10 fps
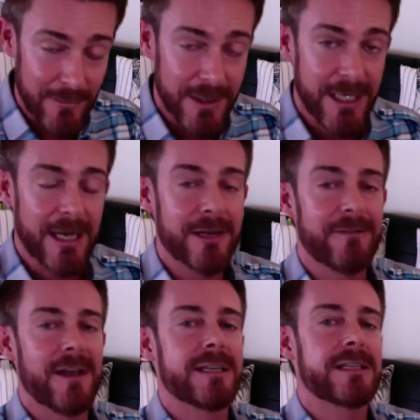with
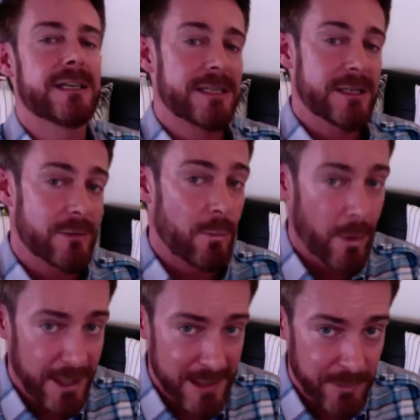cardiovascular disease or
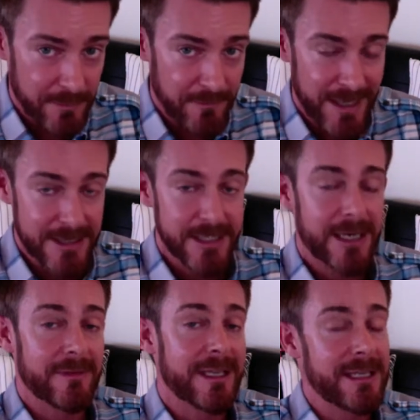wanting to prevent it and
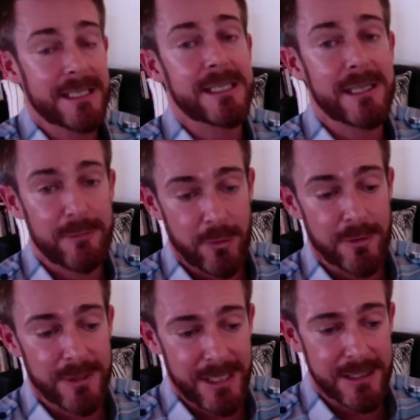everything, this is an
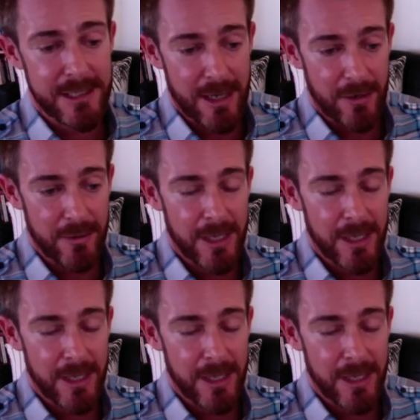important thing to know.